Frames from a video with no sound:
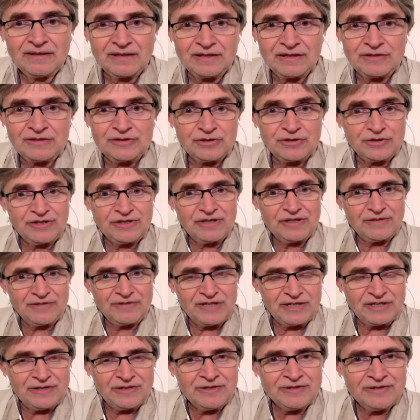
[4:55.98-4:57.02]
Enjoy the
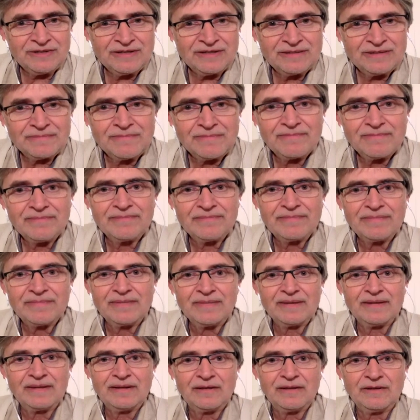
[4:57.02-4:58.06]
video.
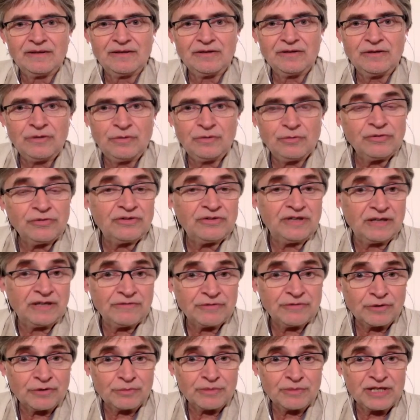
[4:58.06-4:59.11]
Use the
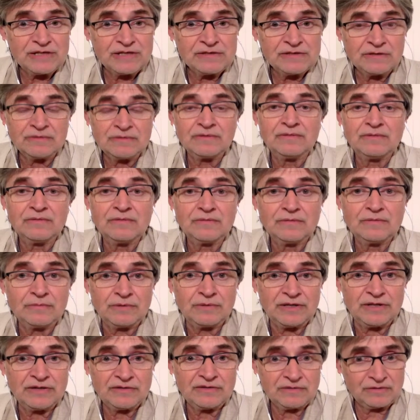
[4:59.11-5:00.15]
information
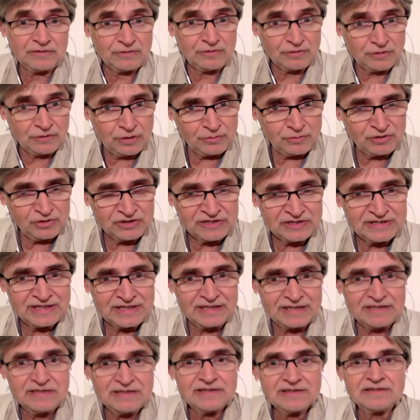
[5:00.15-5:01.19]
with common
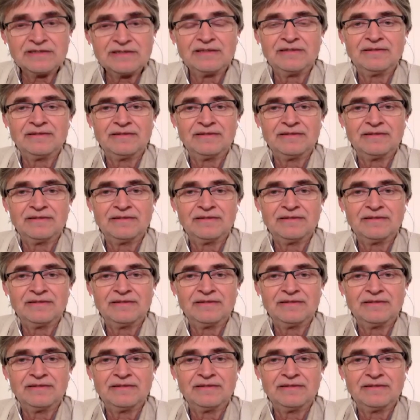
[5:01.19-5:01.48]
sense